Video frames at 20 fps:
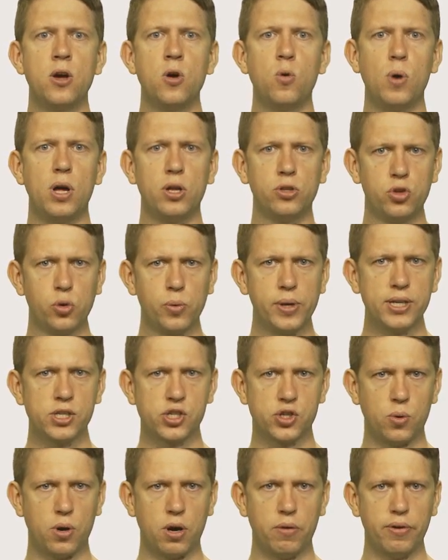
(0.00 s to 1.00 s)
While doing
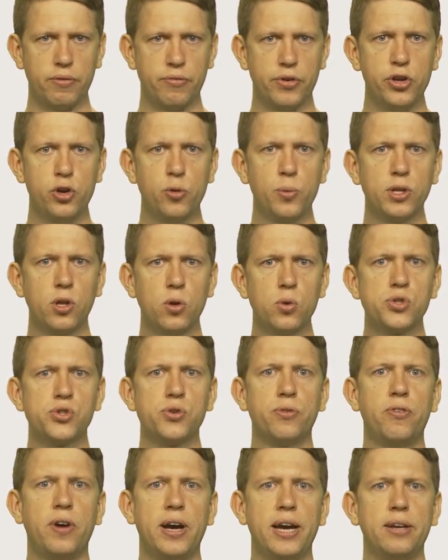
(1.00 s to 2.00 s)
so, however, you will
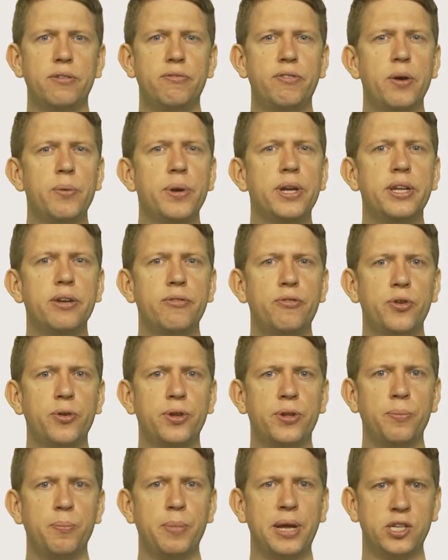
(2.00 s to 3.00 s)
also find very
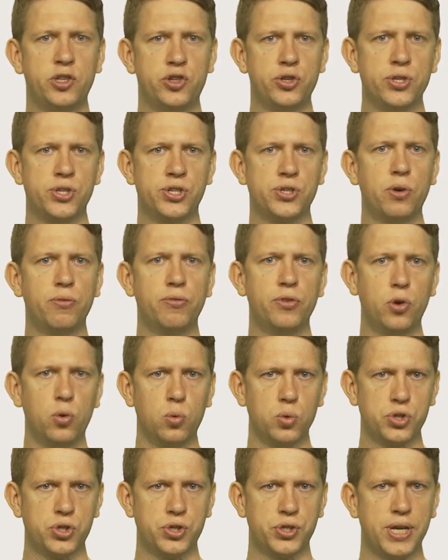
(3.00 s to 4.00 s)
different mentions of
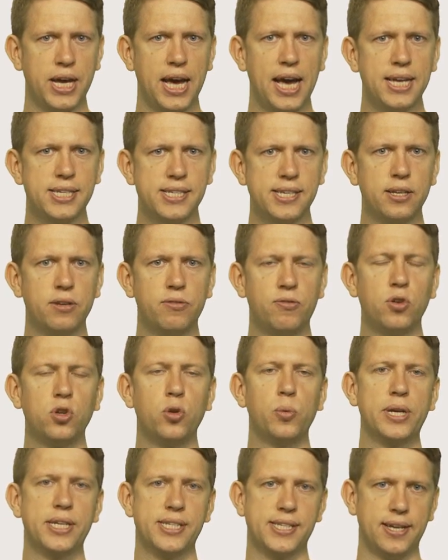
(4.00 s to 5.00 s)
nose, as in the
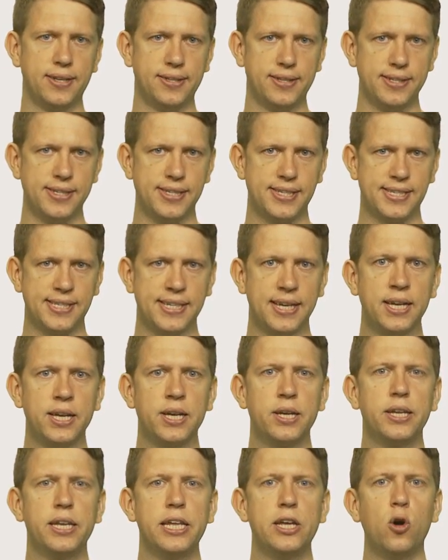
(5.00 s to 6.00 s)
following sentence.
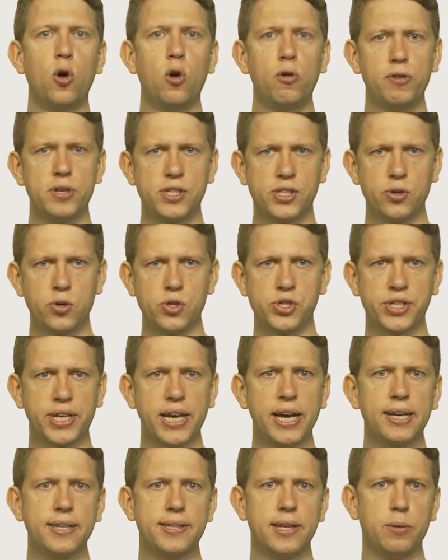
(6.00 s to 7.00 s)
The officers
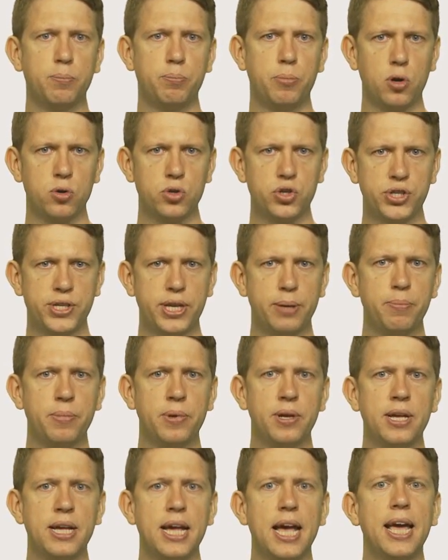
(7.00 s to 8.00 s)
kicked and punched him
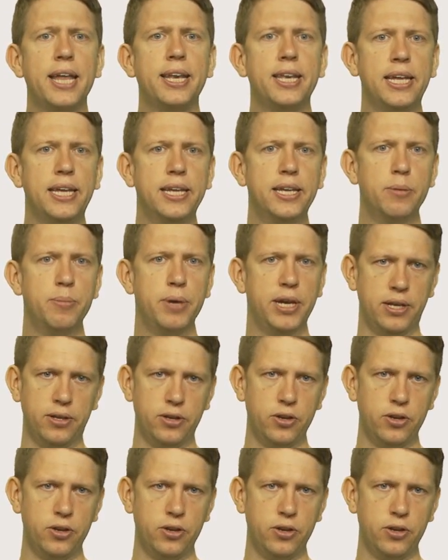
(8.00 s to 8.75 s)
and kneed him in